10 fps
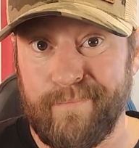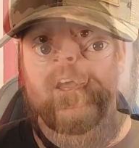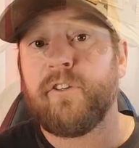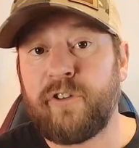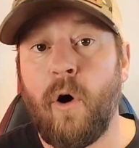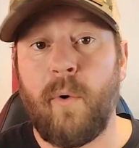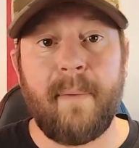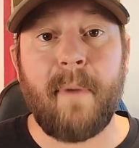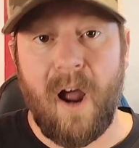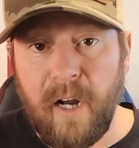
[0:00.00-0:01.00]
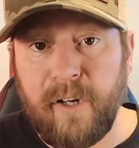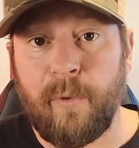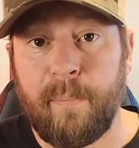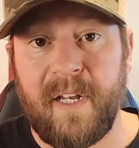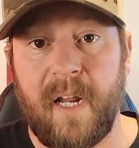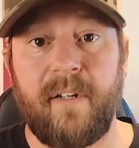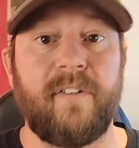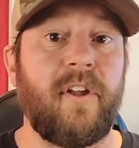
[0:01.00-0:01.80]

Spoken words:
So in my honest opinion, the